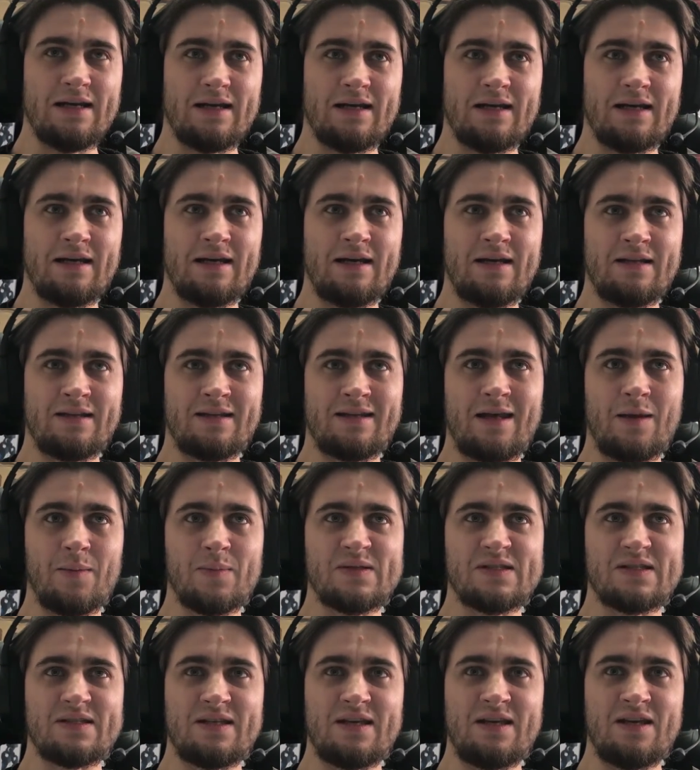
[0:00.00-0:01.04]
It
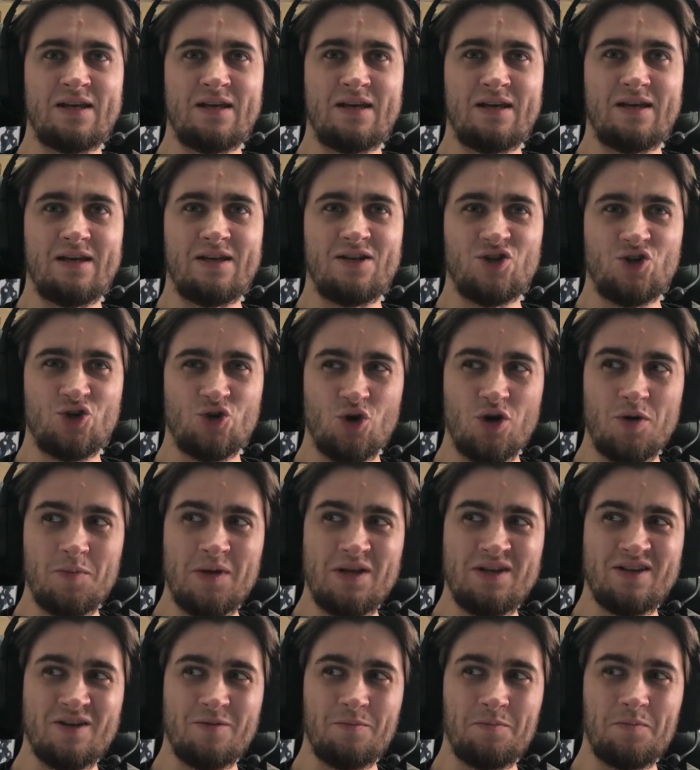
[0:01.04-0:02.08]
keeps the
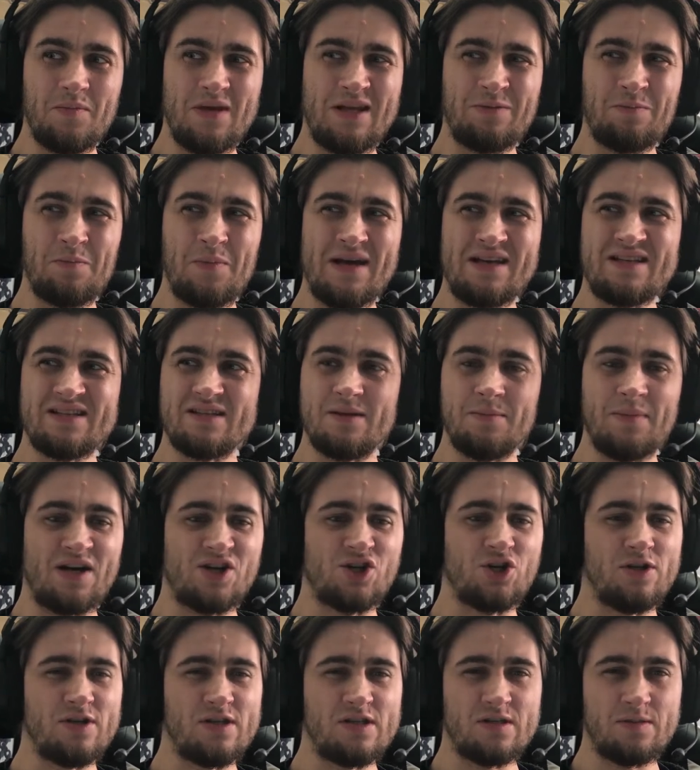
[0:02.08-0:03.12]
enjoyment and it makes them
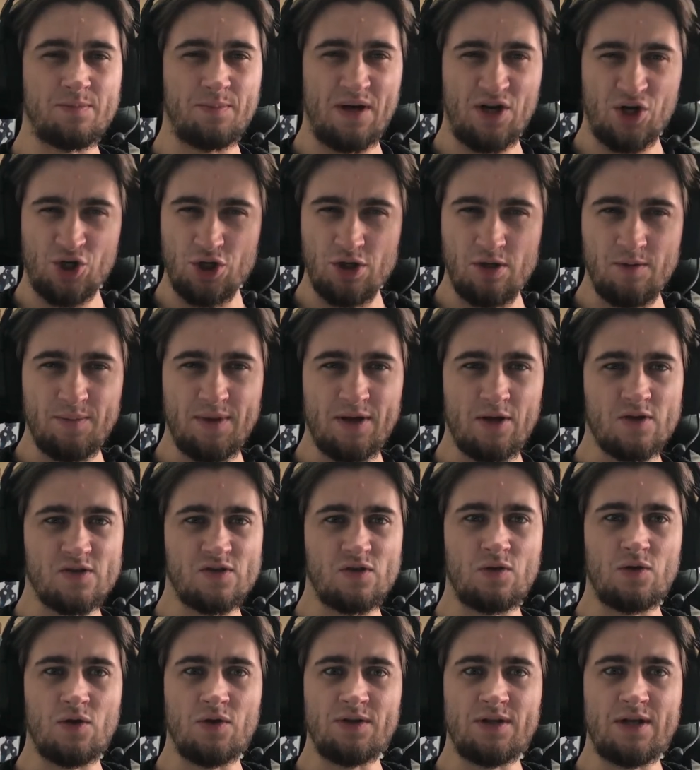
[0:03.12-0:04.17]
actually special because
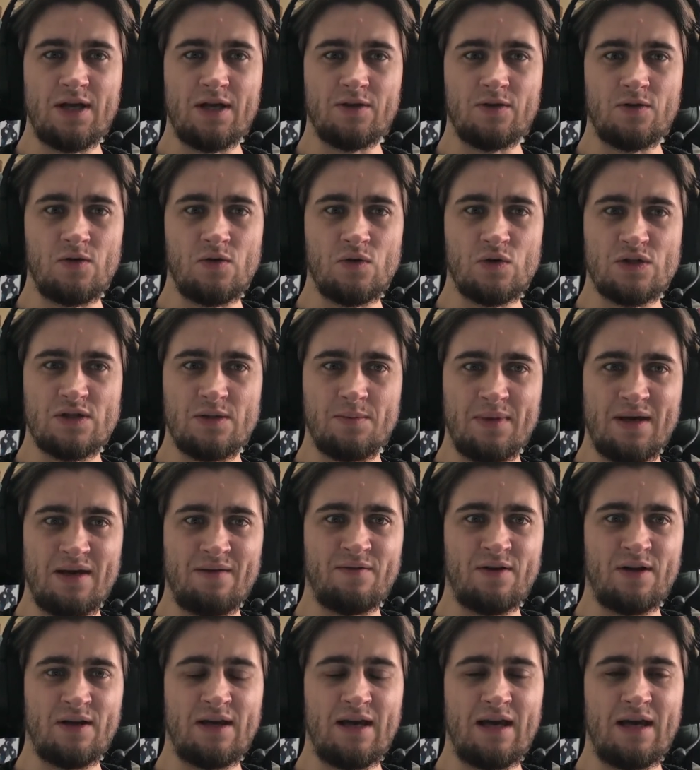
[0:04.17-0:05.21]
you don't get to use them
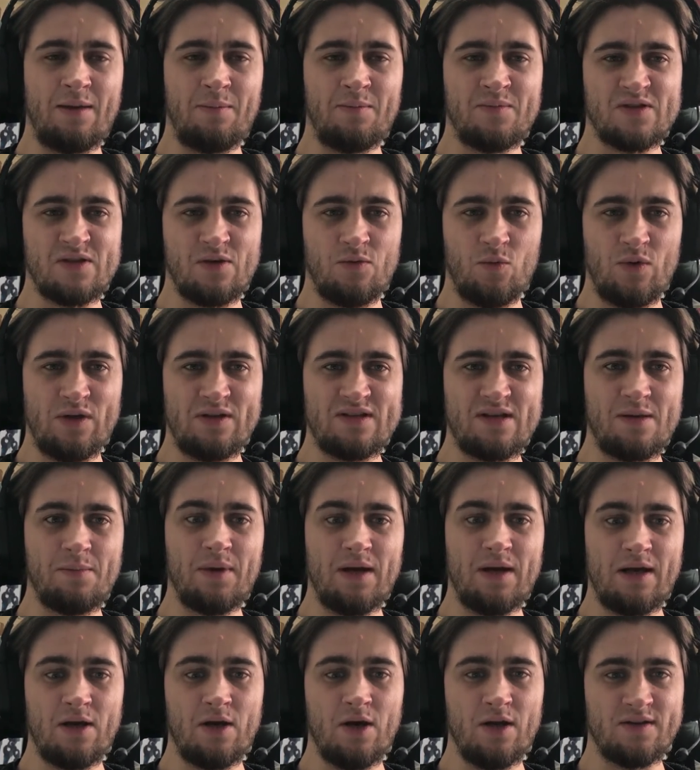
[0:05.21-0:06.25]
every game. So when
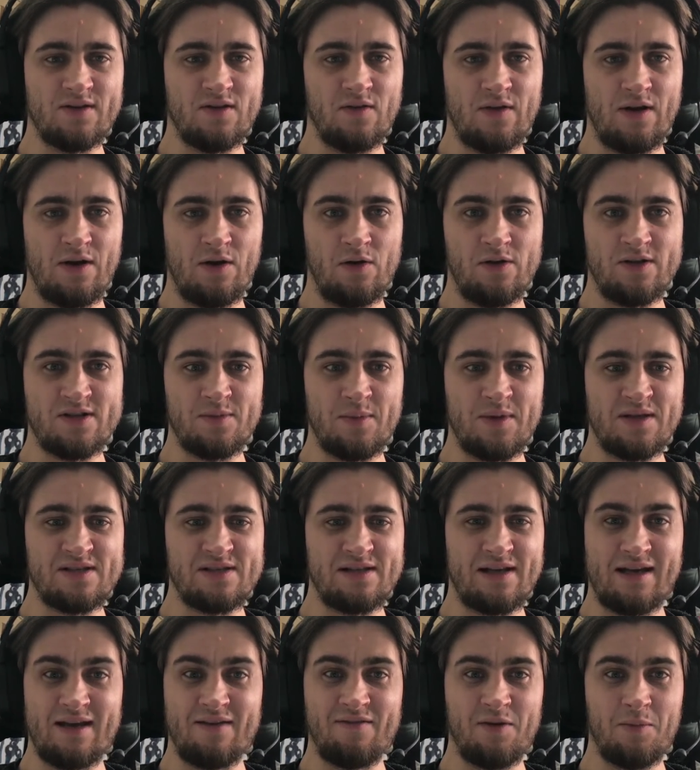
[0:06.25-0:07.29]
somebody got to their ultimates,
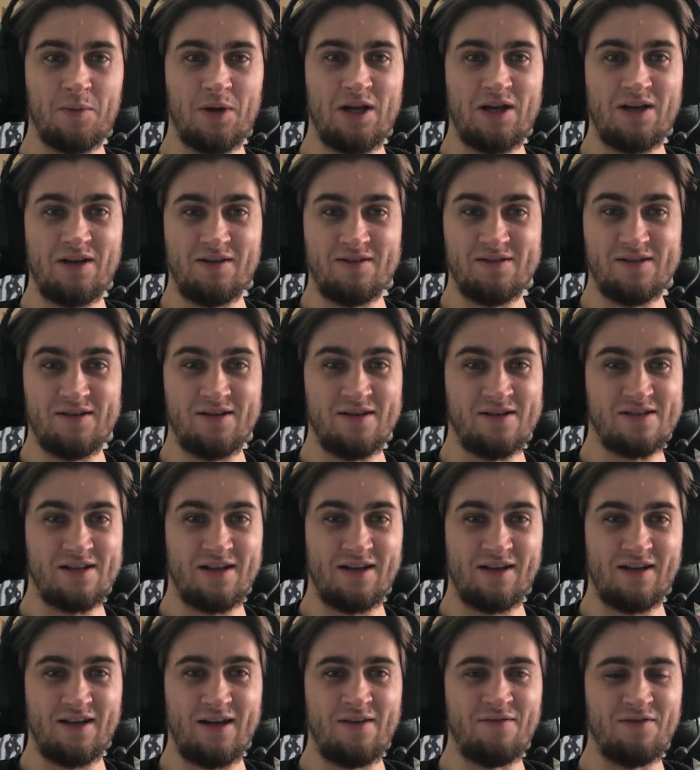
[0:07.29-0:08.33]
like everybody is
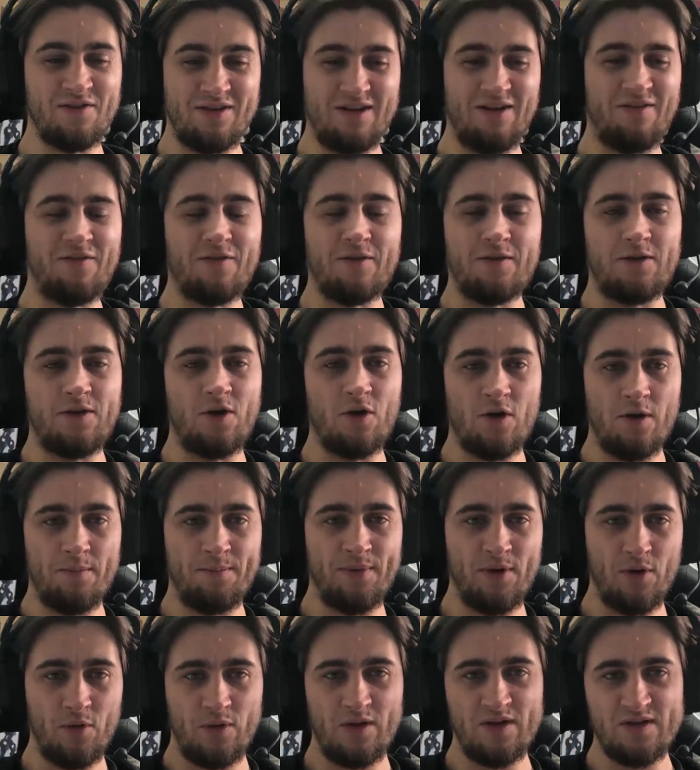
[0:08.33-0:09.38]
like, even your
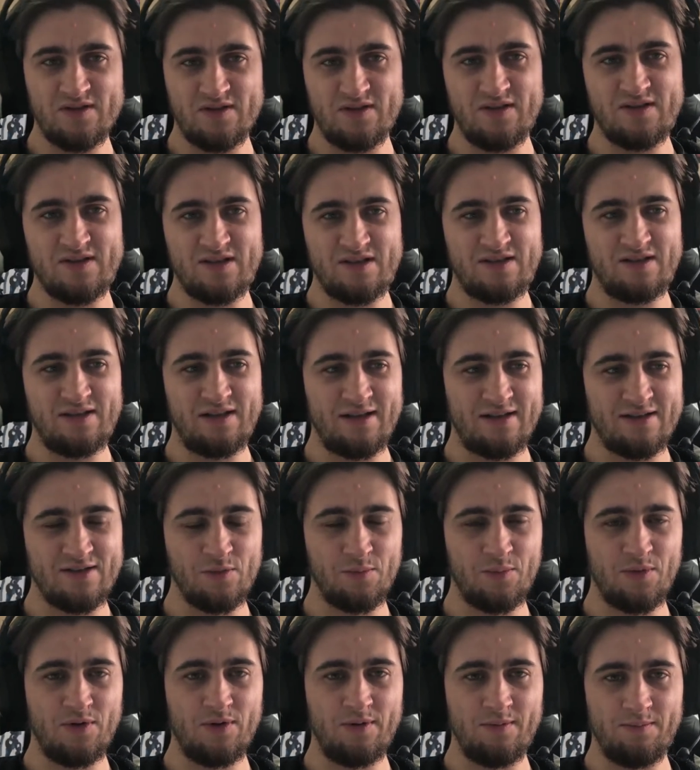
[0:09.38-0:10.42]
opponents, this is like
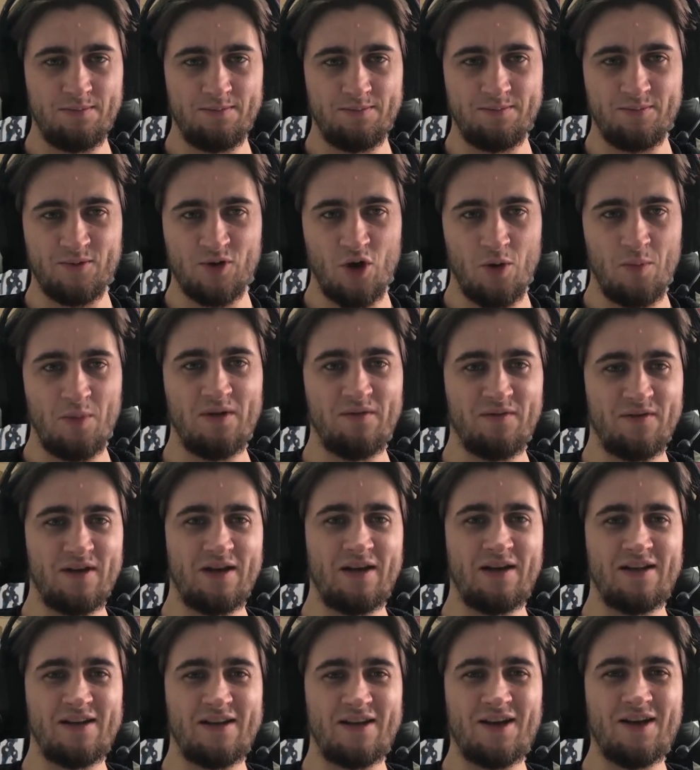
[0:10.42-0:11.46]
super common
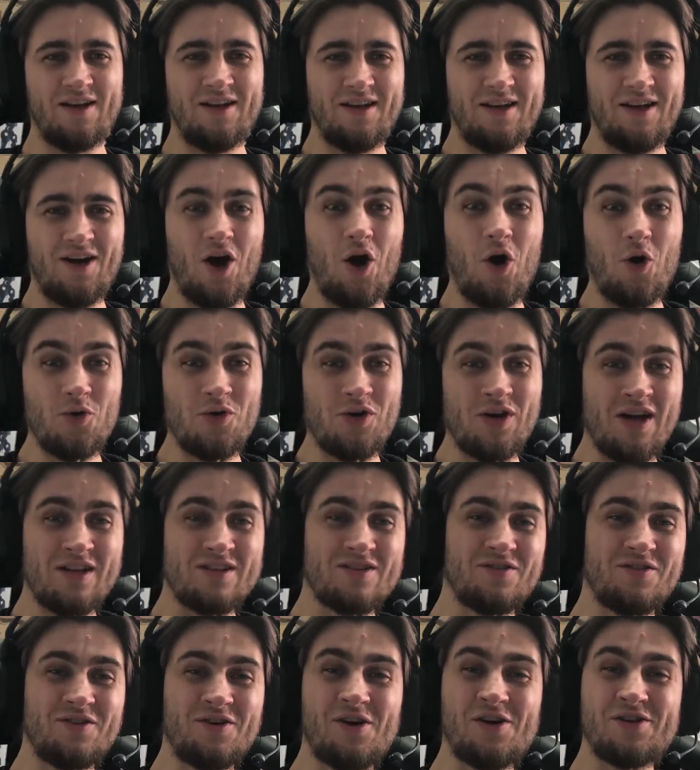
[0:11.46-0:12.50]
thing, like, oh, you got
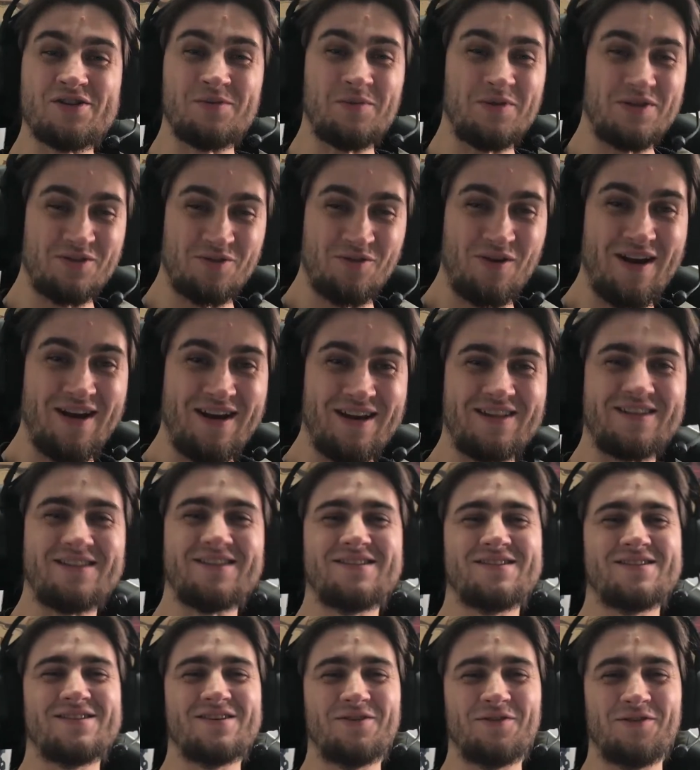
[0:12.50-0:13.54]
to the ultimate, great.
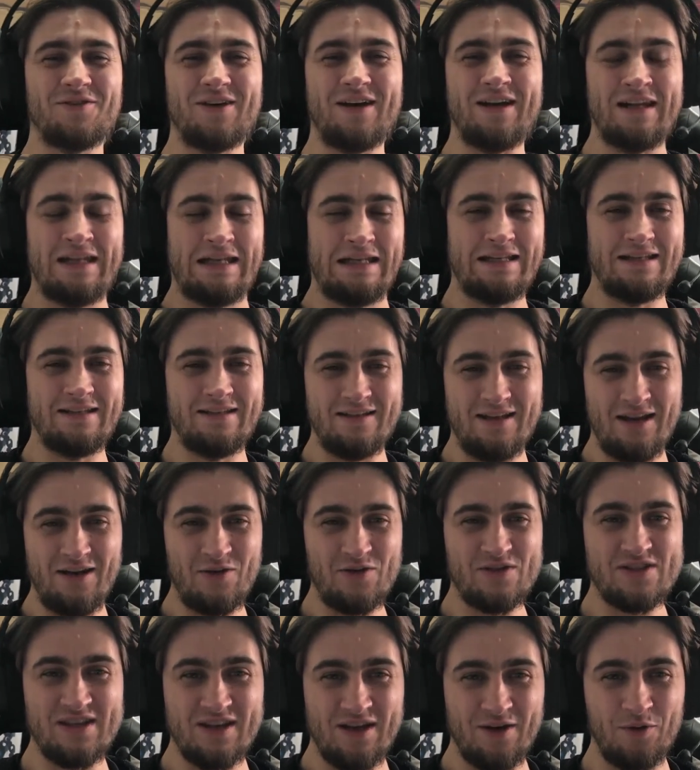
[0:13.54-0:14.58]
So and then
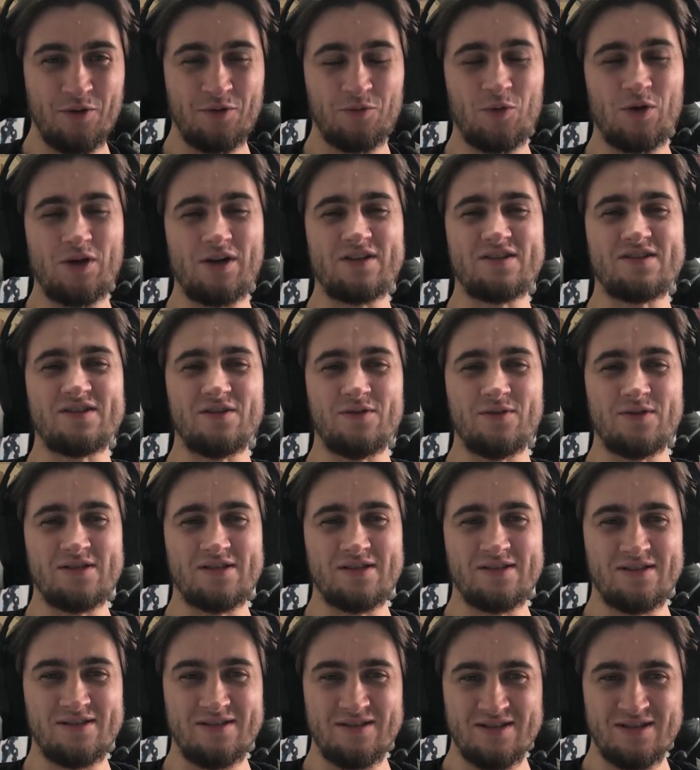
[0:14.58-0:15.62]
you see how it works. So it's
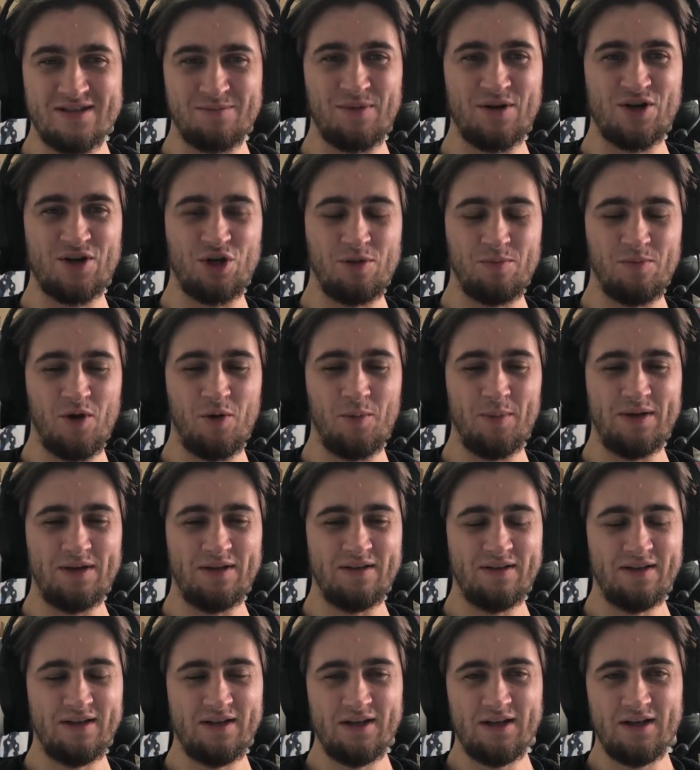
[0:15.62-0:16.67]
a special moment.